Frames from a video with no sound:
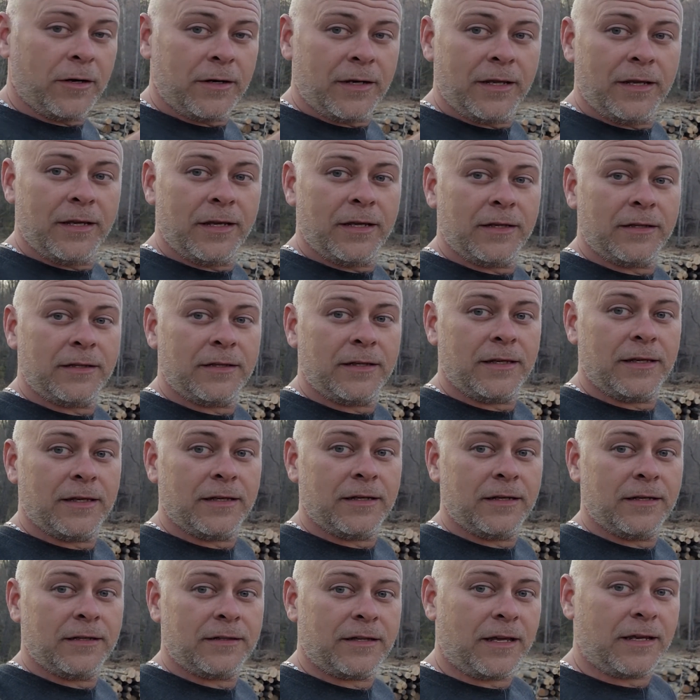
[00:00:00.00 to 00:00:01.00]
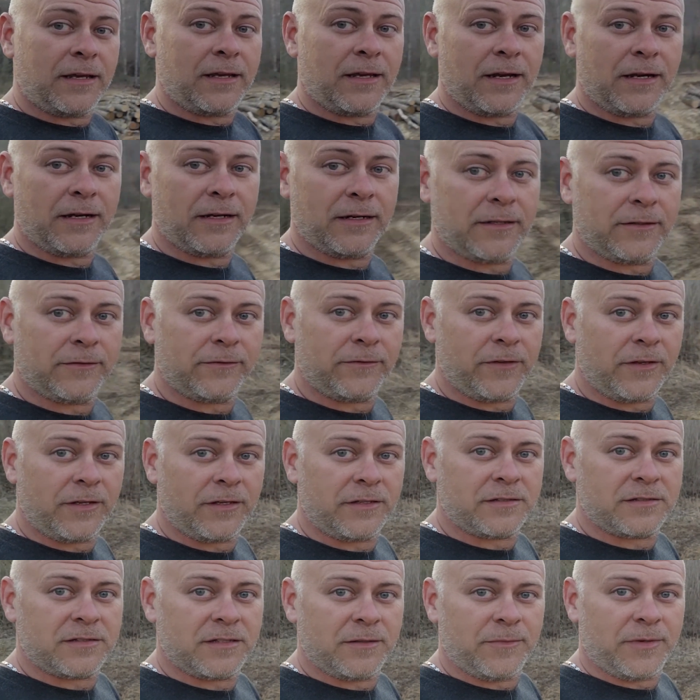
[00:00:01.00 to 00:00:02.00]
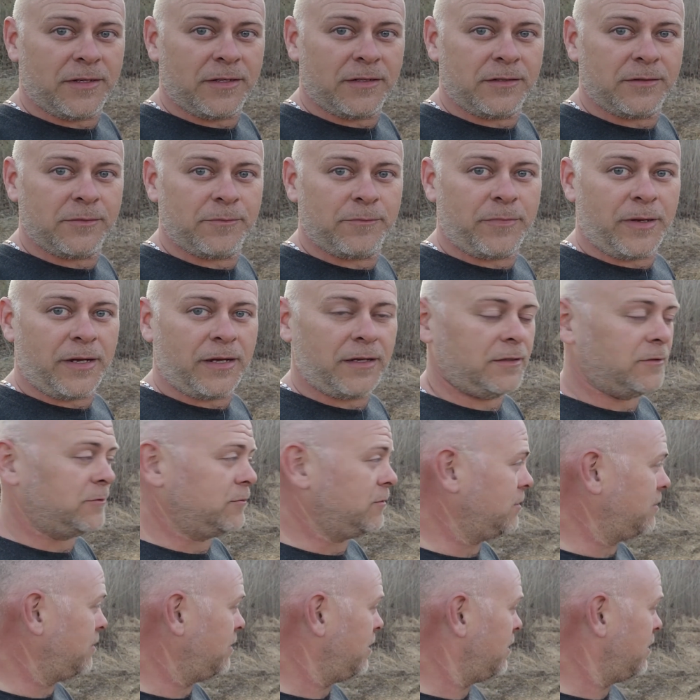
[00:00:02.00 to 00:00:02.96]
it, getting it taken care of. See my pile of wood